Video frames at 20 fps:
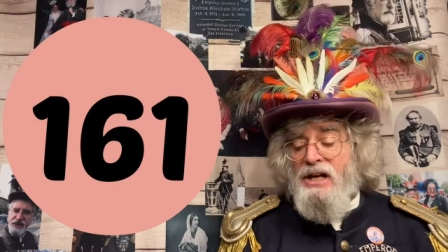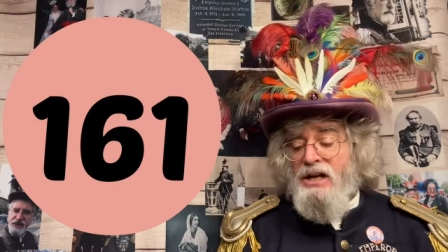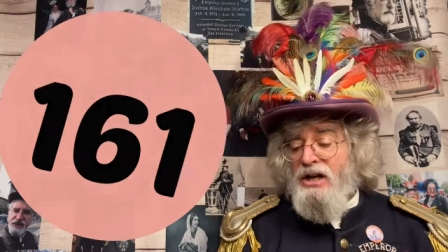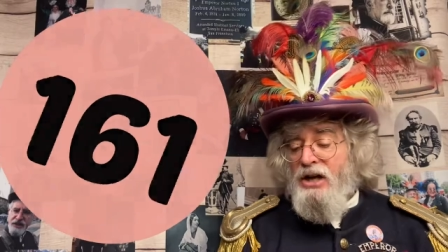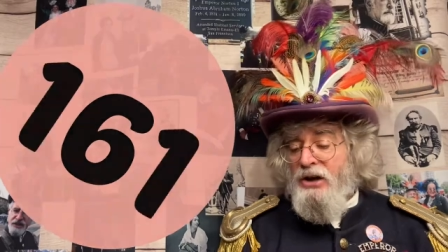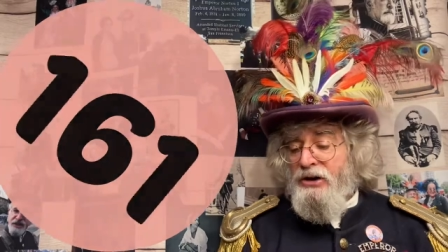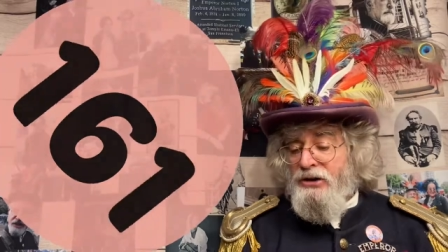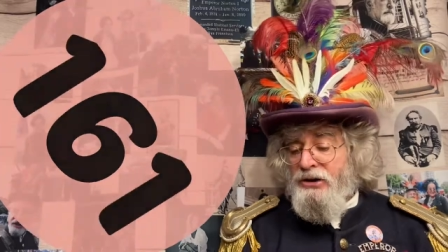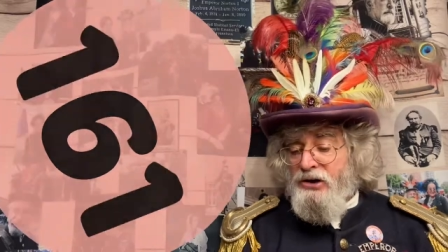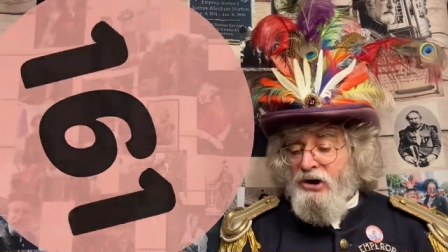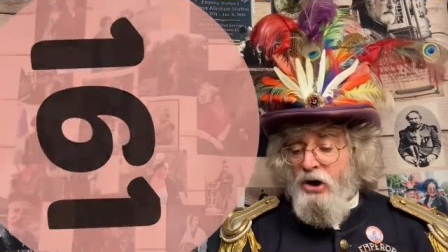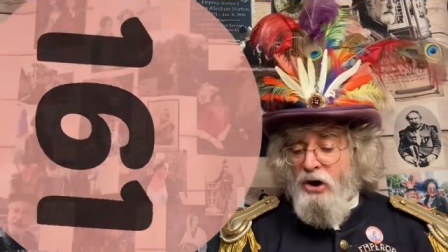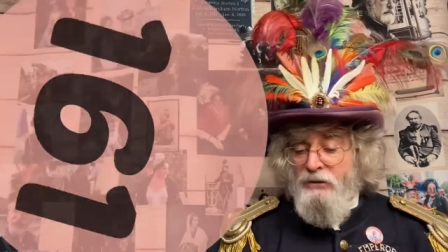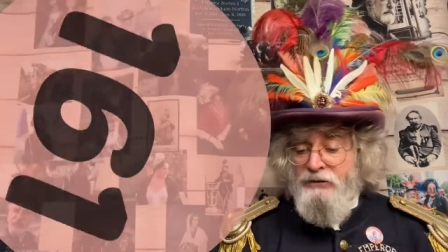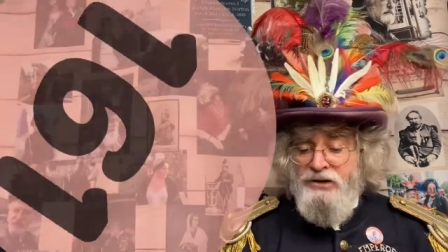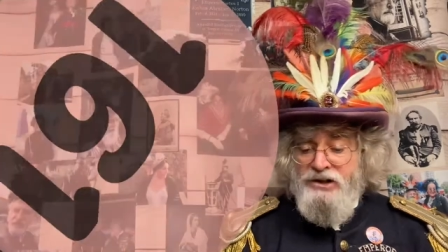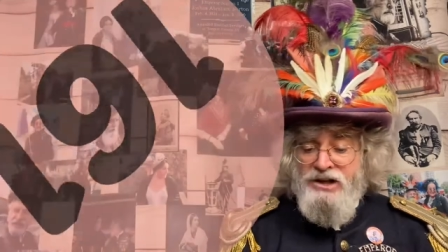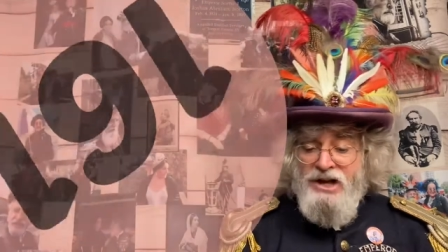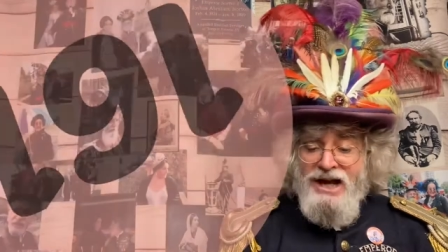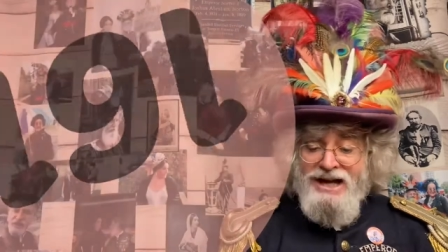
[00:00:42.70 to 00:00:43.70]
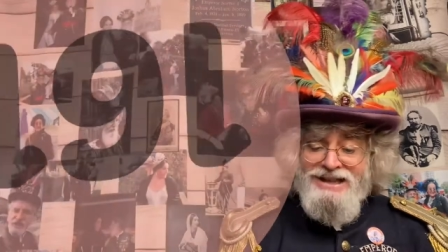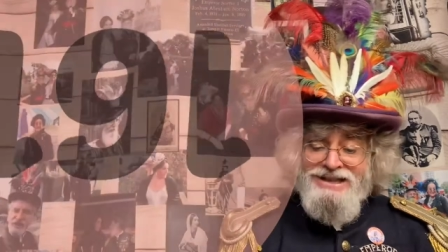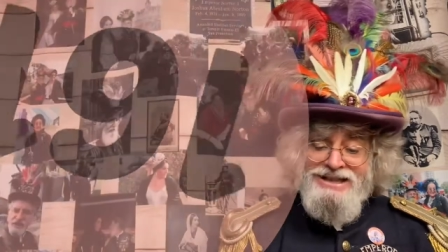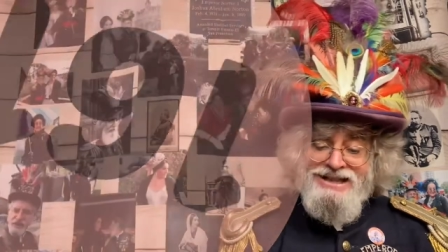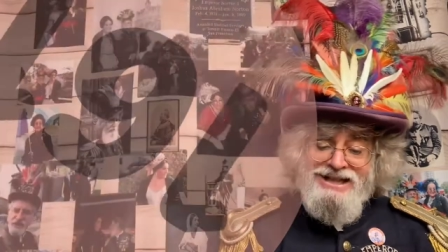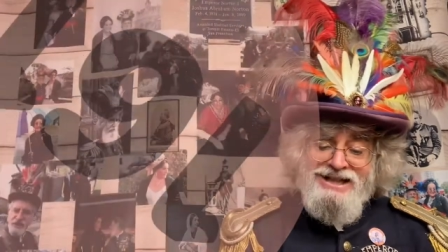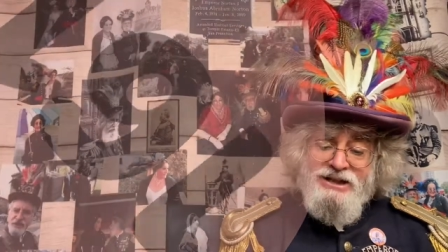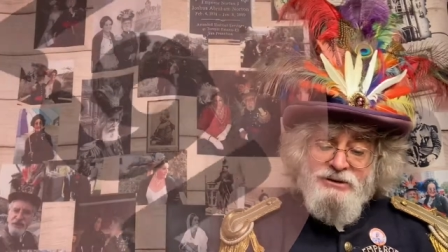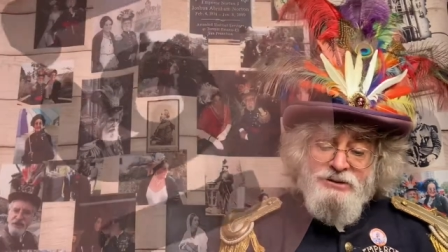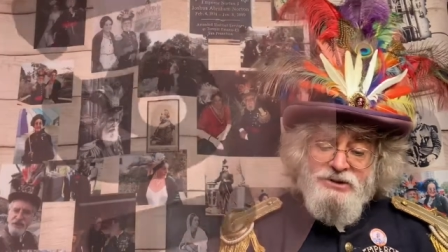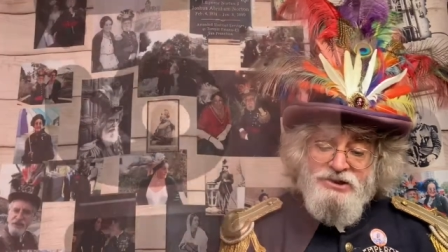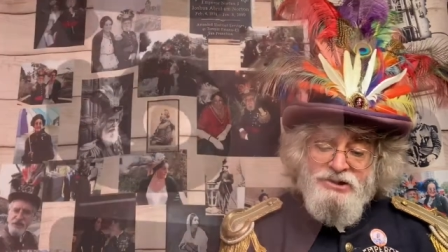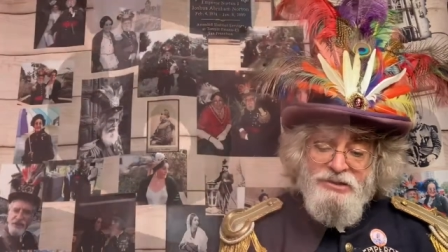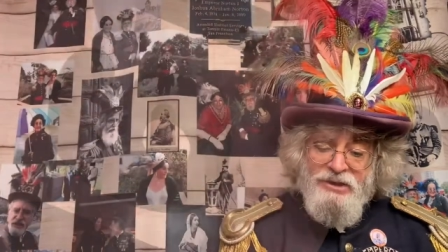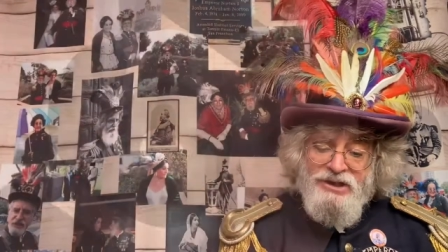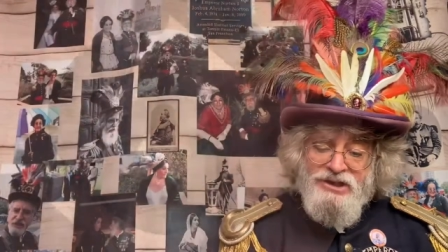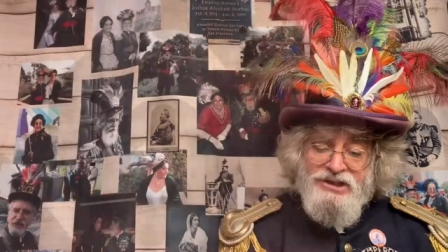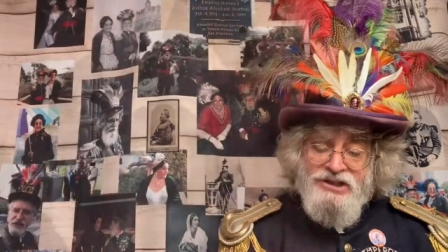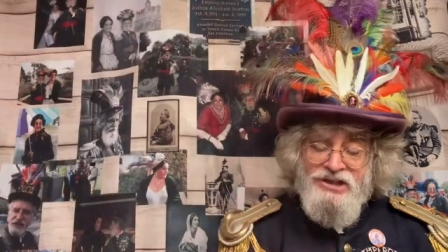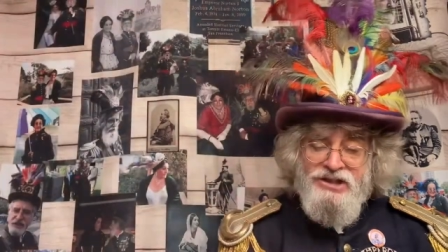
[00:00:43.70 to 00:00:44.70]
under COVID-19
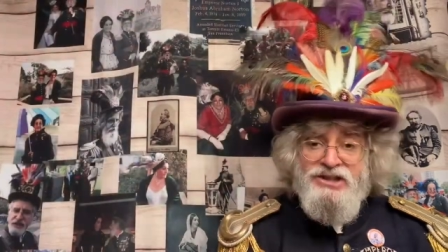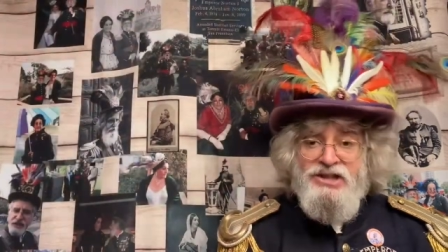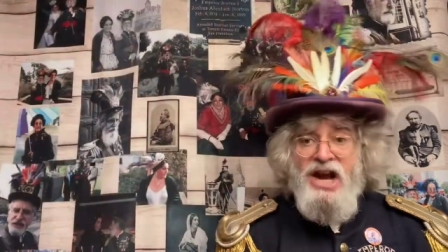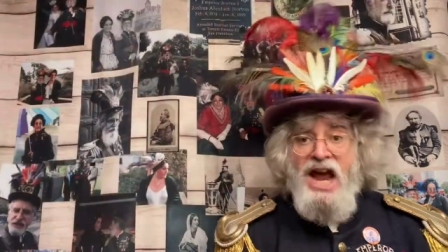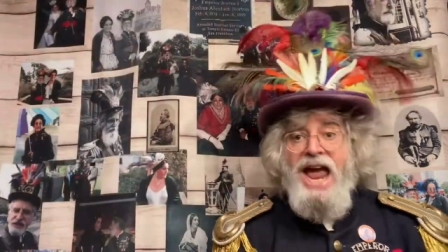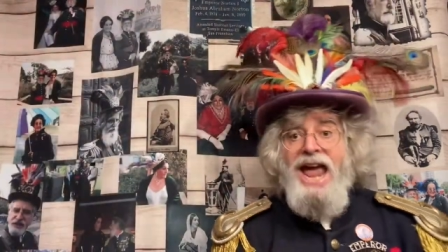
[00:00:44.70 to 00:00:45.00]
restrictions